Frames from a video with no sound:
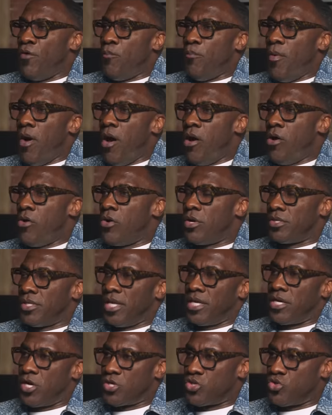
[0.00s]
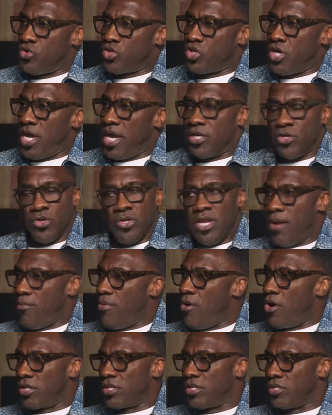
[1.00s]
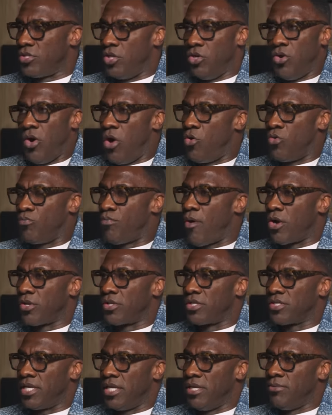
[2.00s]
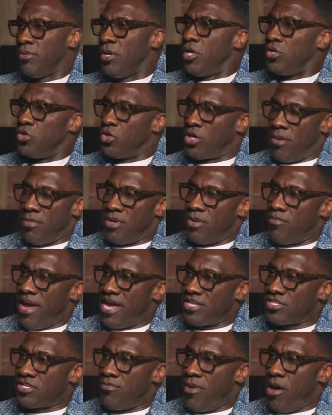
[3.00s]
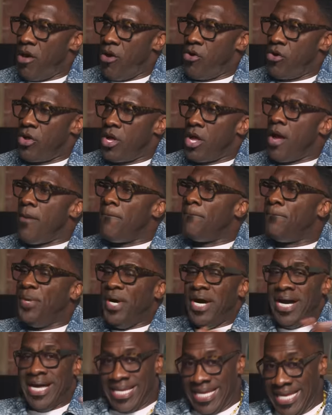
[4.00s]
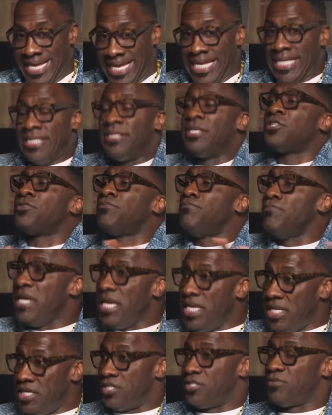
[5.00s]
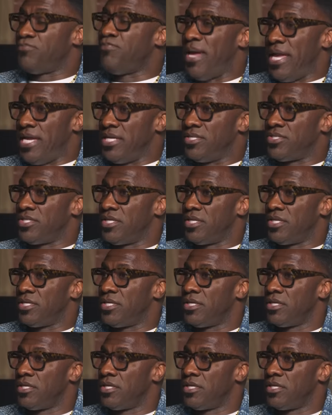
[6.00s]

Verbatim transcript: football, they cut you a check. You're not part of the, you don't own part of the team. Mm-hmm. You come into basketball, but in this media space,